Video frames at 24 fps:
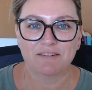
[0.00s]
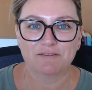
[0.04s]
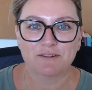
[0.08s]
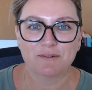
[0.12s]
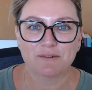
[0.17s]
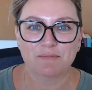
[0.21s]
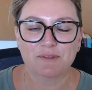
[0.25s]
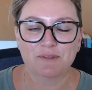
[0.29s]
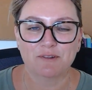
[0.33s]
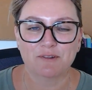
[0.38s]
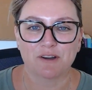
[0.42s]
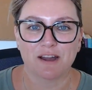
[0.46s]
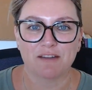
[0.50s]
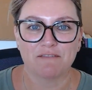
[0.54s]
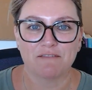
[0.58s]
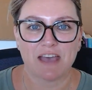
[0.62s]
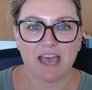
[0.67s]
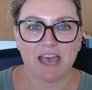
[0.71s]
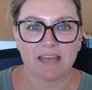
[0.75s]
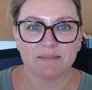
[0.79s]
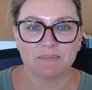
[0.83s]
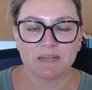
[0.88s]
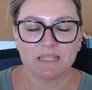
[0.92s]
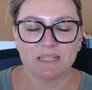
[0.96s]
from Thrive
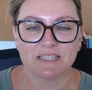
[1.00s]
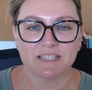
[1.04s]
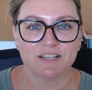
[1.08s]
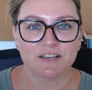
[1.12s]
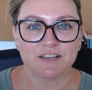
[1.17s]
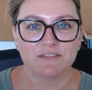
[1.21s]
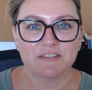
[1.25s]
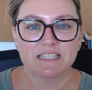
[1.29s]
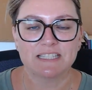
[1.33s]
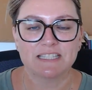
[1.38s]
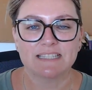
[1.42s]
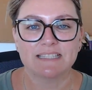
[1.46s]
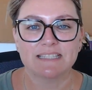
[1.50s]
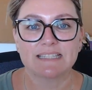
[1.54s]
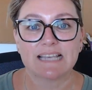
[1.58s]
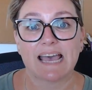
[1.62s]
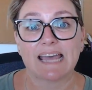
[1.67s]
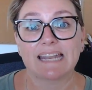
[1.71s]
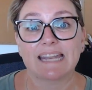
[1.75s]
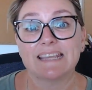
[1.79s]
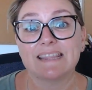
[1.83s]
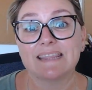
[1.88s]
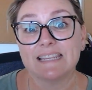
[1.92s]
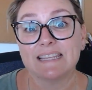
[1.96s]
Admin Services,
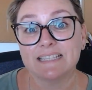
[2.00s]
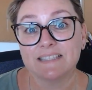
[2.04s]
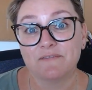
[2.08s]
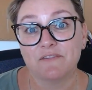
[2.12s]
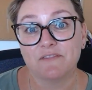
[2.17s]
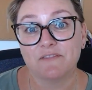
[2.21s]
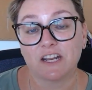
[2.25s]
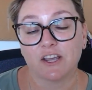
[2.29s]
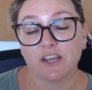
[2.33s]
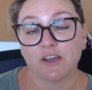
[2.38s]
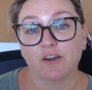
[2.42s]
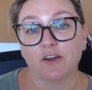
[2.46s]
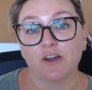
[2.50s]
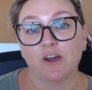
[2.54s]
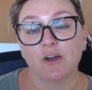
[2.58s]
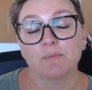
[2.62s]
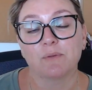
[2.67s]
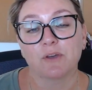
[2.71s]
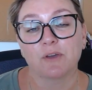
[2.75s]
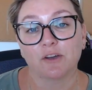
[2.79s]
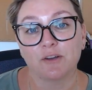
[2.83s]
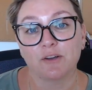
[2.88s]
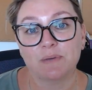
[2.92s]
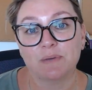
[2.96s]
and in this video I'm
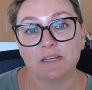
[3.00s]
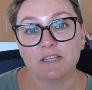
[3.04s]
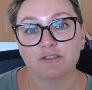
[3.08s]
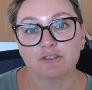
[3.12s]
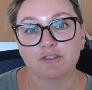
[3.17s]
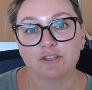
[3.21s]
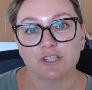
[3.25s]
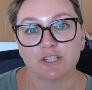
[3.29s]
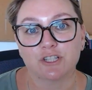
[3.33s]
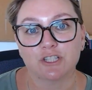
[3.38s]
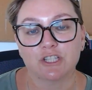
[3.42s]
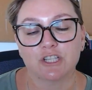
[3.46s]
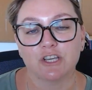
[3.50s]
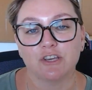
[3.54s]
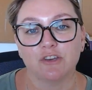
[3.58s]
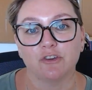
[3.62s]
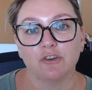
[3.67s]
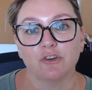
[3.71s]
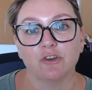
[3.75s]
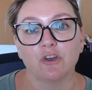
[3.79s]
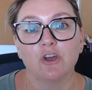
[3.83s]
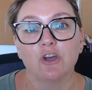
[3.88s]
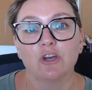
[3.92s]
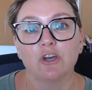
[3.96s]
going to be introducing
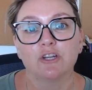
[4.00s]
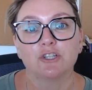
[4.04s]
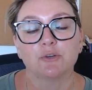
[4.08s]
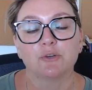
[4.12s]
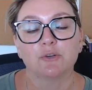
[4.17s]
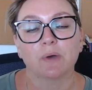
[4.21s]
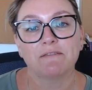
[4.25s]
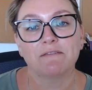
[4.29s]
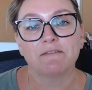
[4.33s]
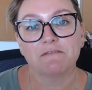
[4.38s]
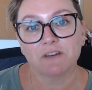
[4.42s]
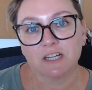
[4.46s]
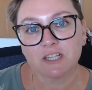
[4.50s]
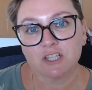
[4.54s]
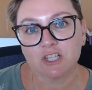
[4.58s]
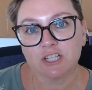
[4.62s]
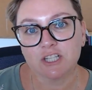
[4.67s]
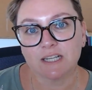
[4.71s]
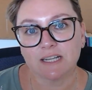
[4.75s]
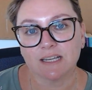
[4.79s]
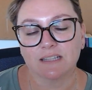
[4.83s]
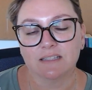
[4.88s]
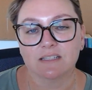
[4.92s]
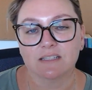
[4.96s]
you to a function
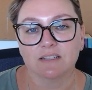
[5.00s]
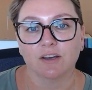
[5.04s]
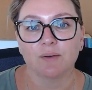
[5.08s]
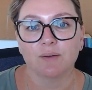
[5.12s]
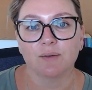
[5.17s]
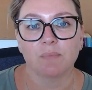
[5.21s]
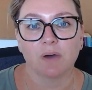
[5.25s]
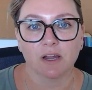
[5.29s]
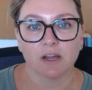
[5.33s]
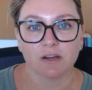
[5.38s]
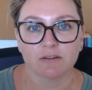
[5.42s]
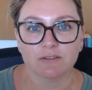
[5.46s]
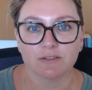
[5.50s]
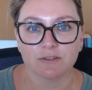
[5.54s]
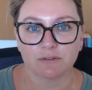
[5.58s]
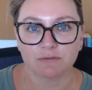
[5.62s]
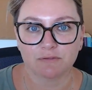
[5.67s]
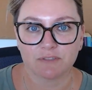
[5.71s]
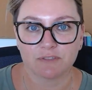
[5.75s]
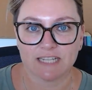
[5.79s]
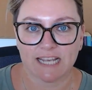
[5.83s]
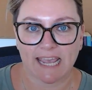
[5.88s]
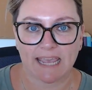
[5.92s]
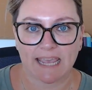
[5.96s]
inside Microsoft
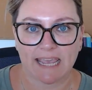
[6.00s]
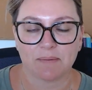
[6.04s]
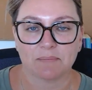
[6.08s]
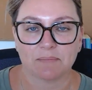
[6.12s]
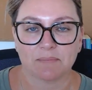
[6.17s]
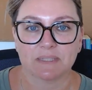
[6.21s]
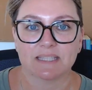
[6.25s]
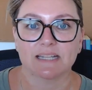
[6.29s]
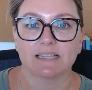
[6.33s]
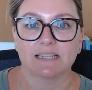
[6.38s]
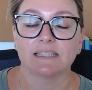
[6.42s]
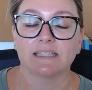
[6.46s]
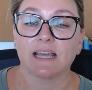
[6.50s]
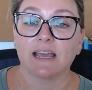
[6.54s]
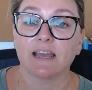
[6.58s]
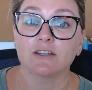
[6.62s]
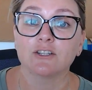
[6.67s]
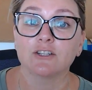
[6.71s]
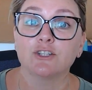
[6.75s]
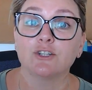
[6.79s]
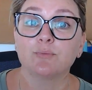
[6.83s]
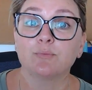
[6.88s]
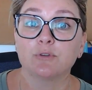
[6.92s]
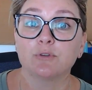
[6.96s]
Teams that allows
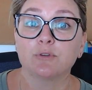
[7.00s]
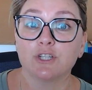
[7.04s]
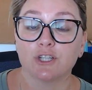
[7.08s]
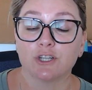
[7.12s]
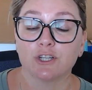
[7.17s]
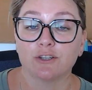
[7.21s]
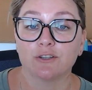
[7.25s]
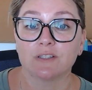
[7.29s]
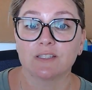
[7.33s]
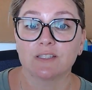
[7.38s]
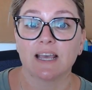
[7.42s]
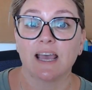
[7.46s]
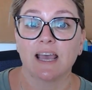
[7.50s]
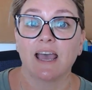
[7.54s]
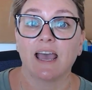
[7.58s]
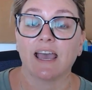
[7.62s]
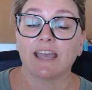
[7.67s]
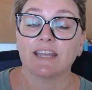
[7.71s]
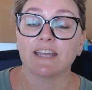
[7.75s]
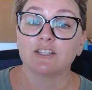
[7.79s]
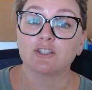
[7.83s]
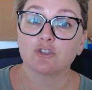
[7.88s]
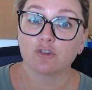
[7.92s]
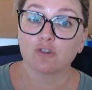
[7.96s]
you to produce a
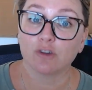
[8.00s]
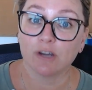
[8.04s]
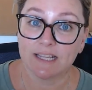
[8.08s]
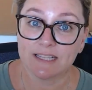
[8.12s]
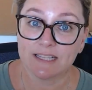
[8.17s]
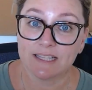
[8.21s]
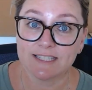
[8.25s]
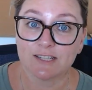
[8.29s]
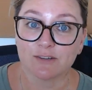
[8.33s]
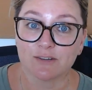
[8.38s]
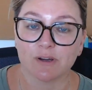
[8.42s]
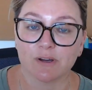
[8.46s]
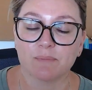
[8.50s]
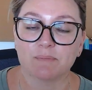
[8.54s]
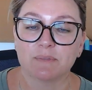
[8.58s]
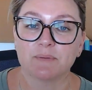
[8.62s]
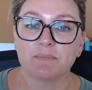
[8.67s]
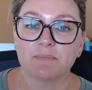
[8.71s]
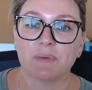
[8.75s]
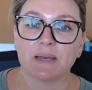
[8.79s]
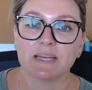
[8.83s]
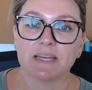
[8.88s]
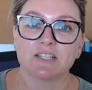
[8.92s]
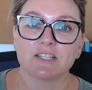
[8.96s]
transcript
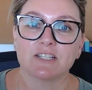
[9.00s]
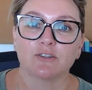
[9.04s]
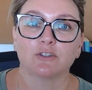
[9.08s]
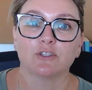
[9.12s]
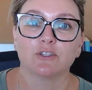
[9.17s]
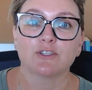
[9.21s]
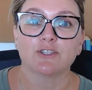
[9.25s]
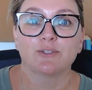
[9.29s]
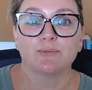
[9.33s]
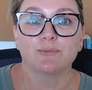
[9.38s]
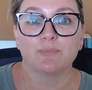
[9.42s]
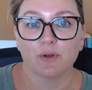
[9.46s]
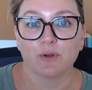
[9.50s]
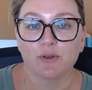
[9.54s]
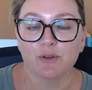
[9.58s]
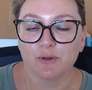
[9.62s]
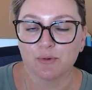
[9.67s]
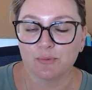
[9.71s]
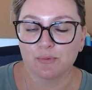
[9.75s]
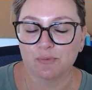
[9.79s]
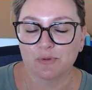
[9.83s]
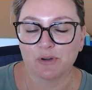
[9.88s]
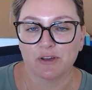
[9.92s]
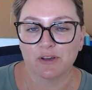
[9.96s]
based on the
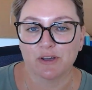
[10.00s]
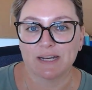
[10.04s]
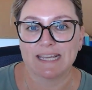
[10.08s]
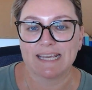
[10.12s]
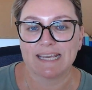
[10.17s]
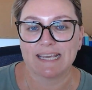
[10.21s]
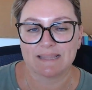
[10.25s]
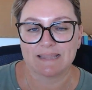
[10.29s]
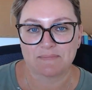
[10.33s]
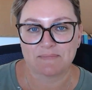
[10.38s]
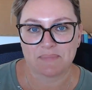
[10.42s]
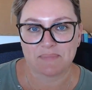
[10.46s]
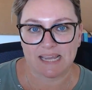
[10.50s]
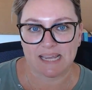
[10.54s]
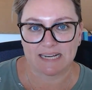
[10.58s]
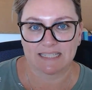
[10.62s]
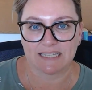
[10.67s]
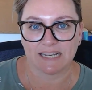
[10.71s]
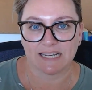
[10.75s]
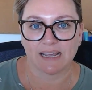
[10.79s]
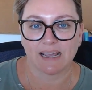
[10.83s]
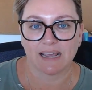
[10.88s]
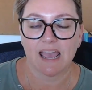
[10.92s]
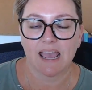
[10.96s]
spoken word in the
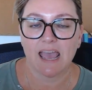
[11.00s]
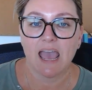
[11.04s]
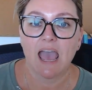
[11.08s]
meeting.